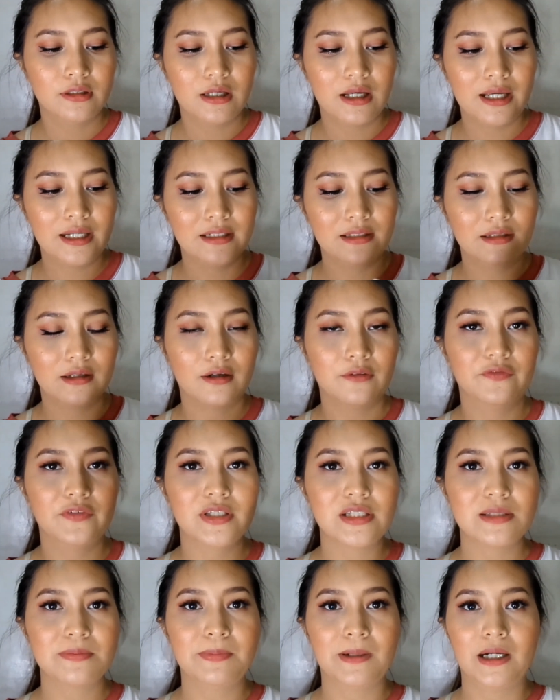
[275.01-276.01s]
I love
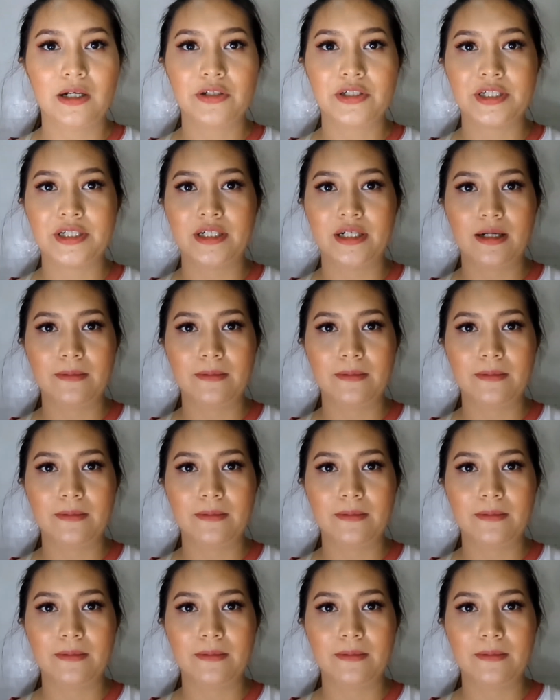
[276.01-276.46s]
this powder.